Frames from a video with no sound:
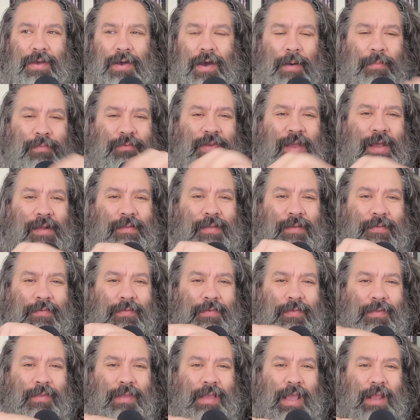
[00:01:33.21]

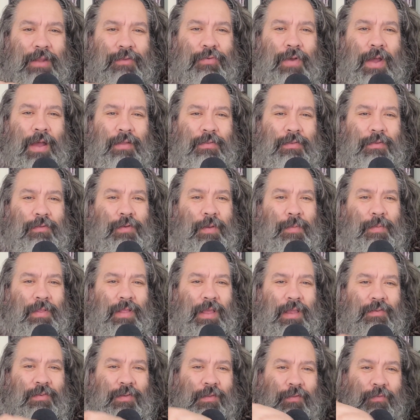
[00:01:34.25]
objectives and trials and
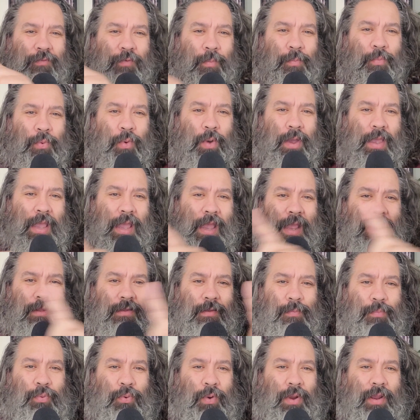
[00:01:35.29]
tribulations from point A to
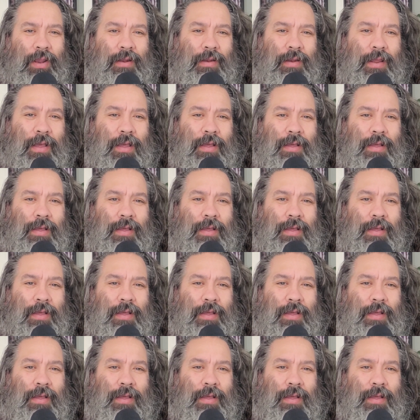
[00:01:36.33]
point